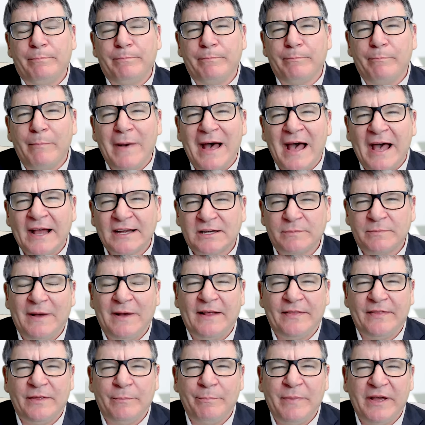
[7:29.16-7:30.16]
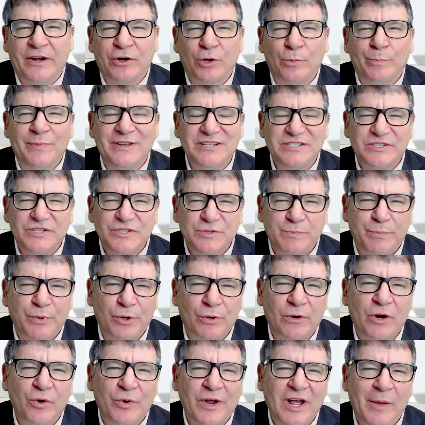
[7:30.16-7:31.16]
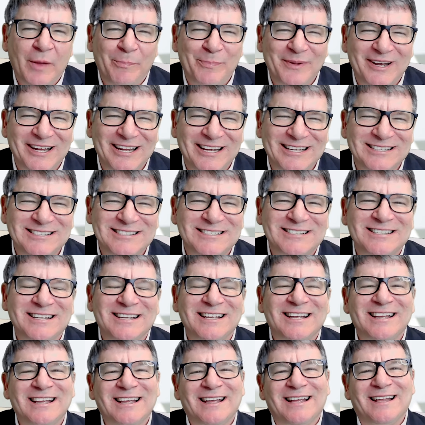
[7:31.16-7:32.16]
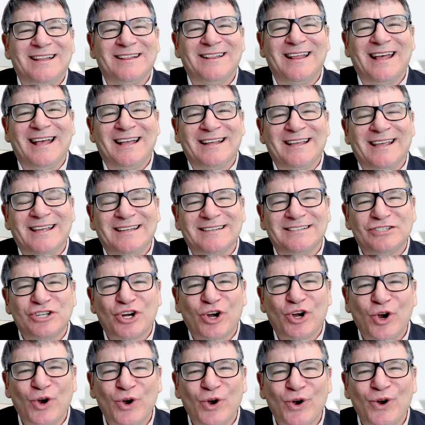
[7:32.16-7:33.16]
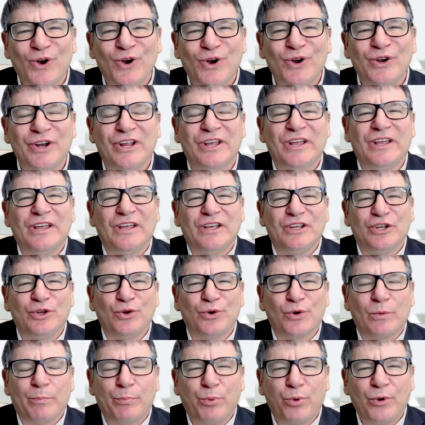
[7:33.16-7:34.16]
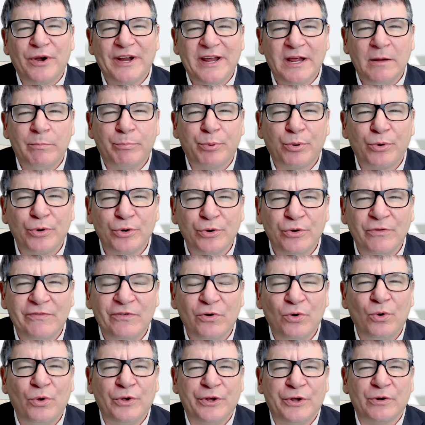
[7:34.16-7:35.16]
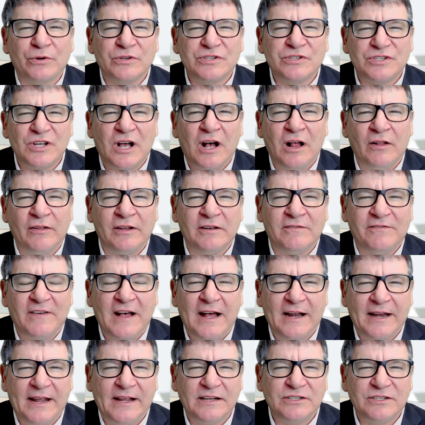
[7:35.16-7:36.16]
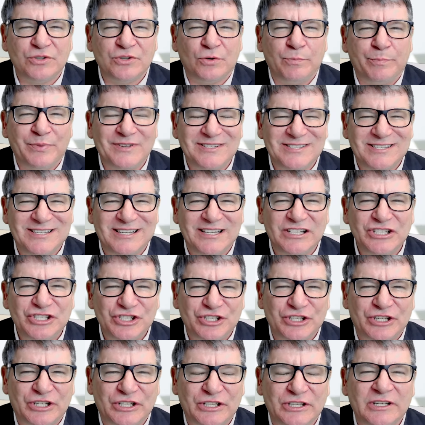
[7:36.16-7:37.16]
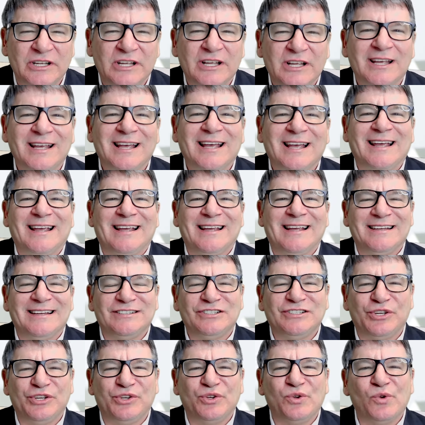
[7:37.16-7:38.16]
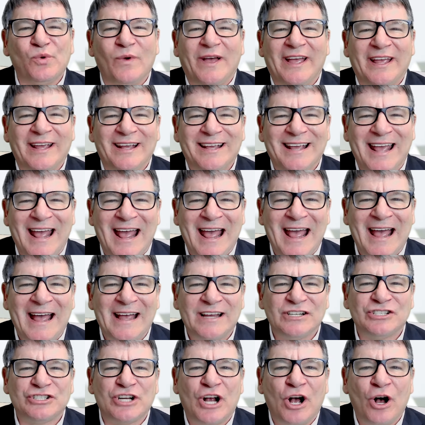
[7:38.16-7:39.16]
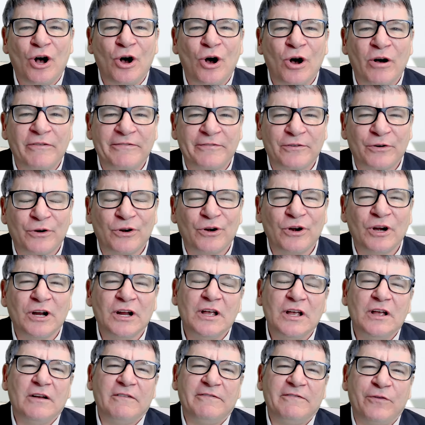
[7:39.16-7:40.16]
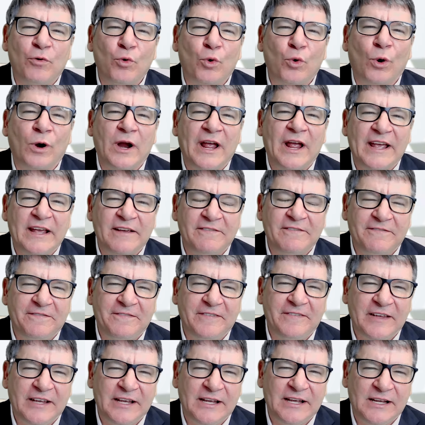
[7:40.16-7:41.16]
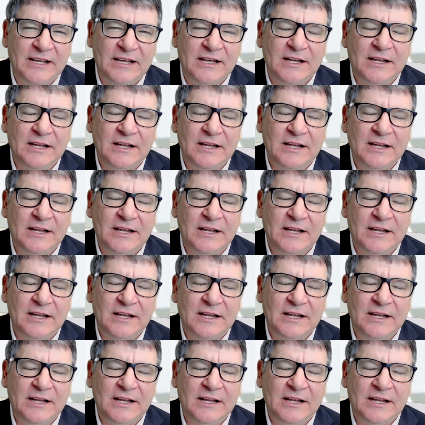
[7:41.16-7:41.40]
backed by the Better Business Bureau companies, that can turn your pre-approval, your solid financial position into a cash offer for a fee.